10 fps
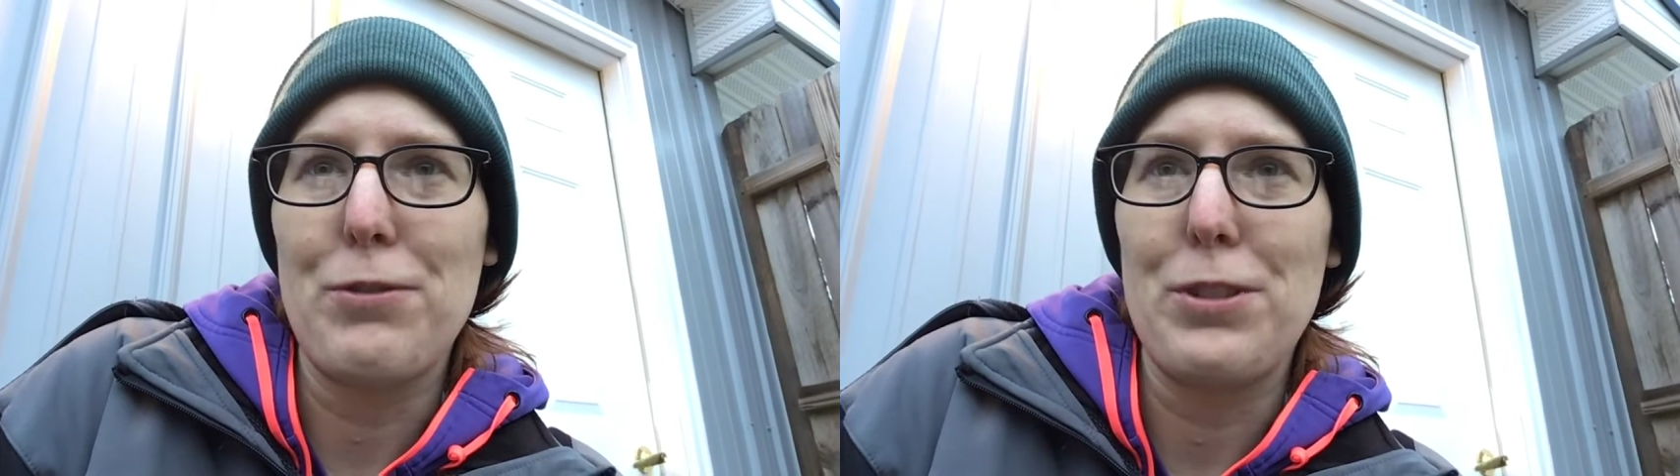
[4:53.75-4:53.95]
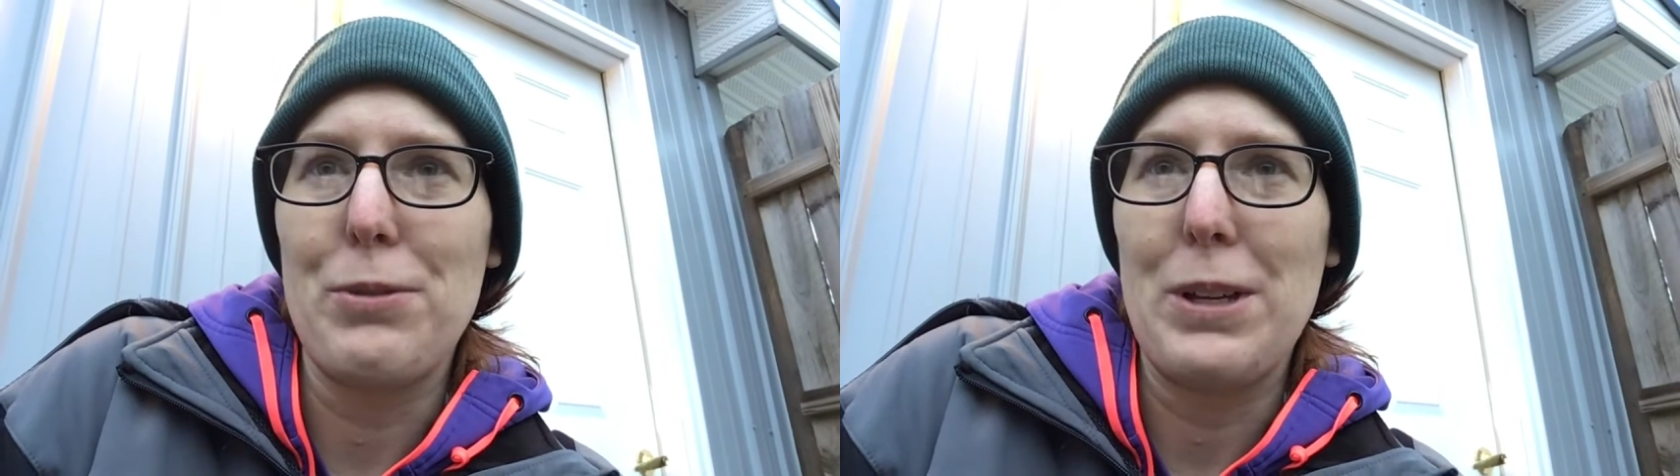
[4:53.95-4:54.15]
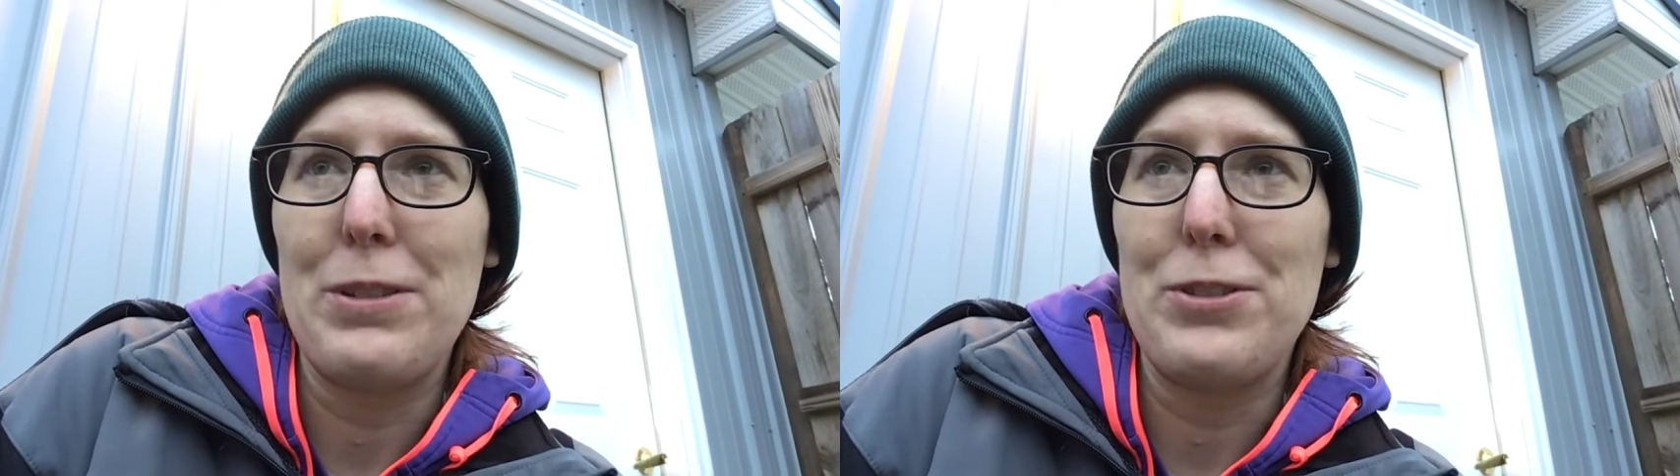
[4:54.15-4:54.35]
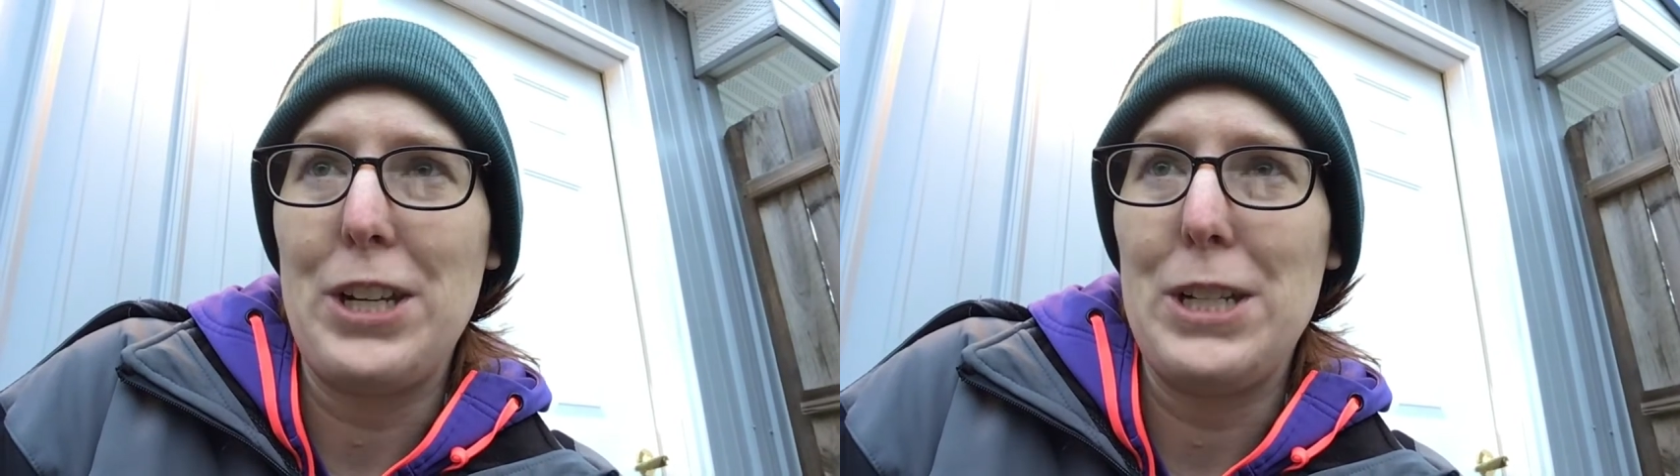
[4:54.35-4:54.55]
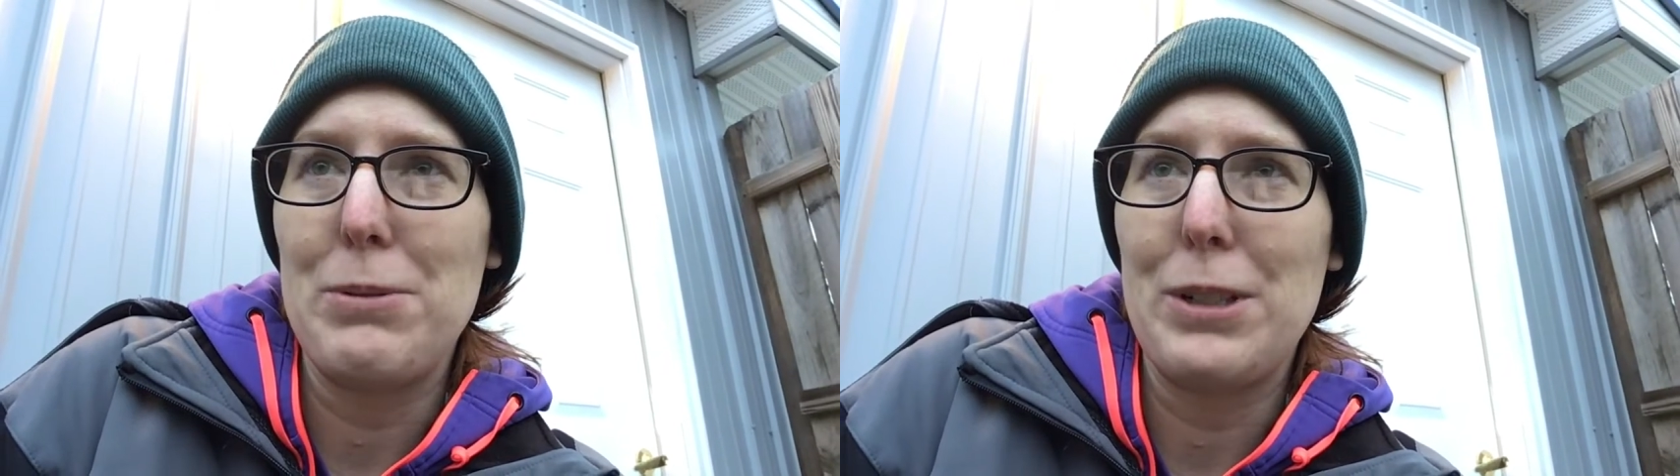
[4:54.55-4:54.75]
the weather
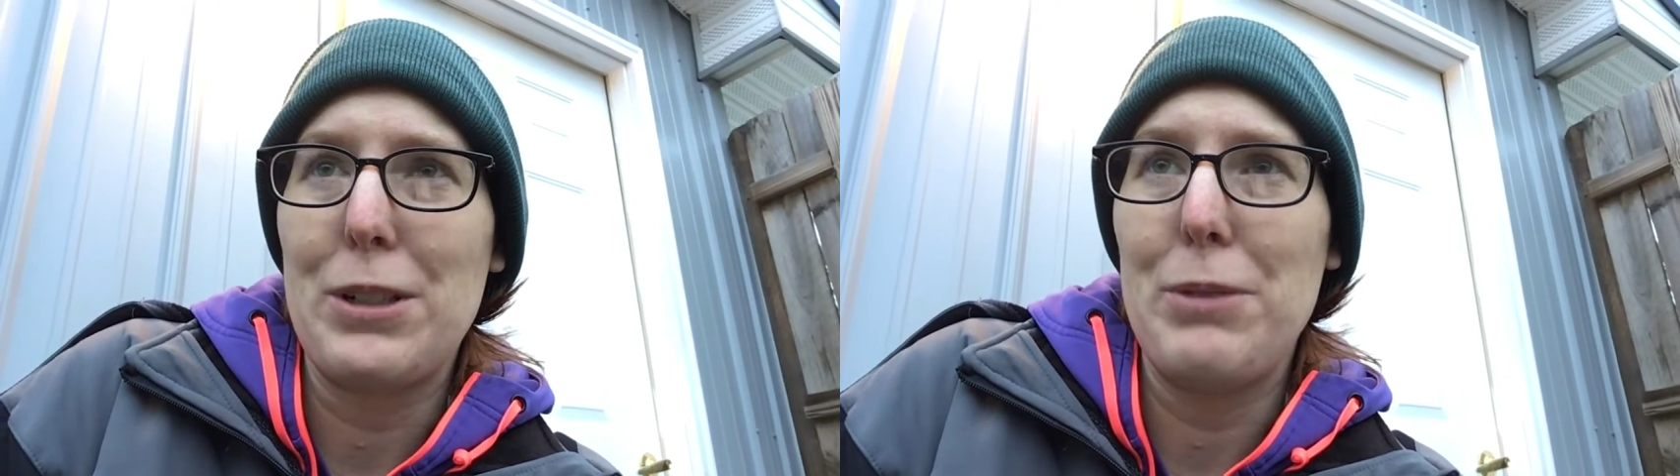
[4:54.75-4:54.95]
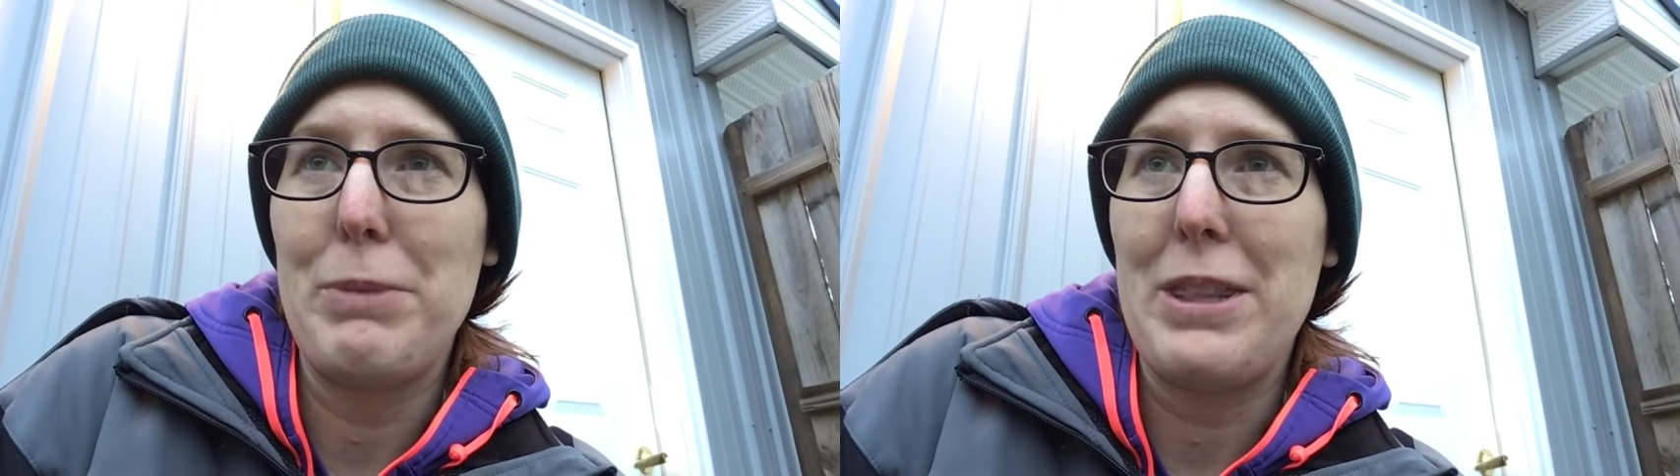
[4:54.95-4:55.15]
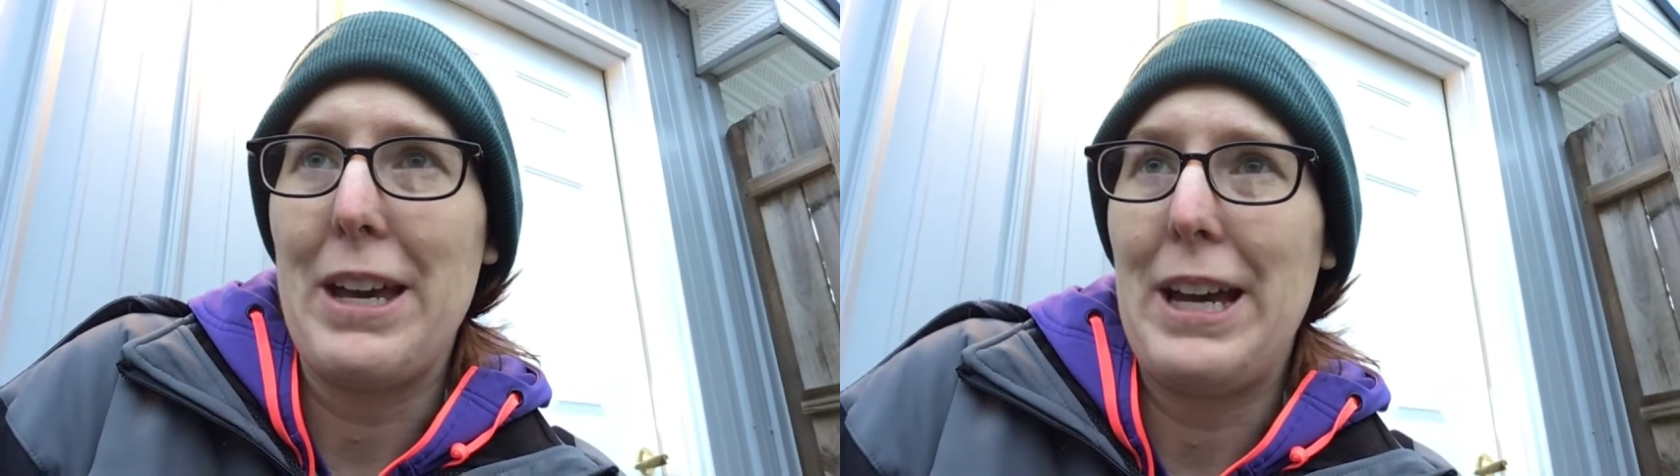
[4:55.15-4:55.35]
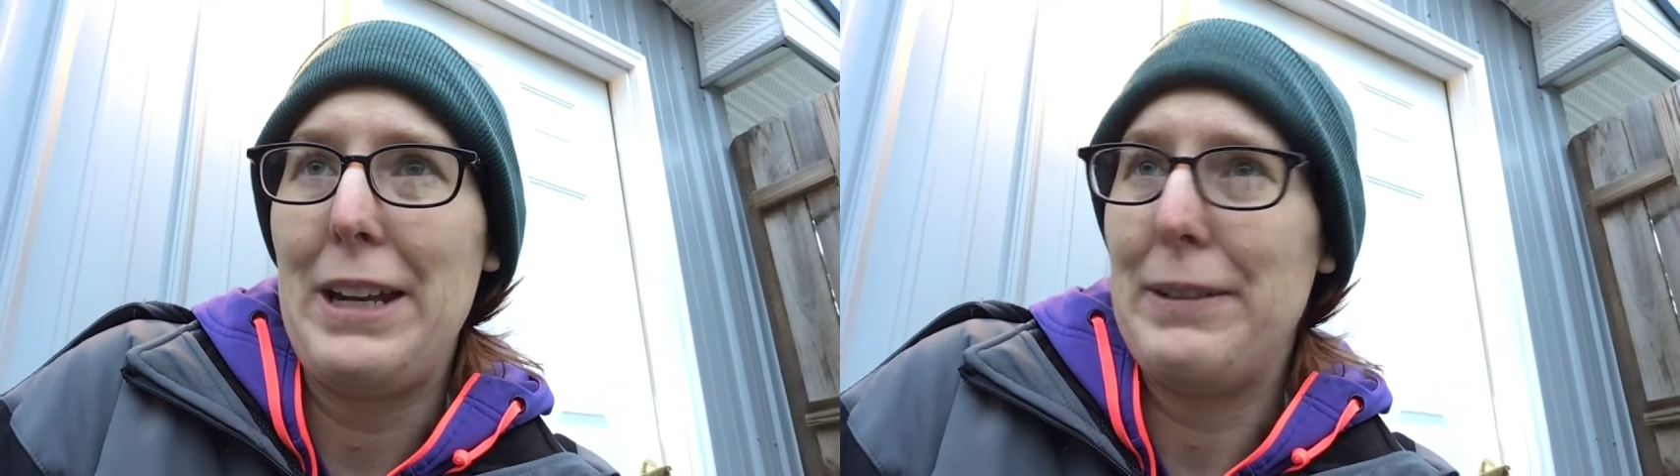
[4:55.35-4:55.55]
change, but it could be that.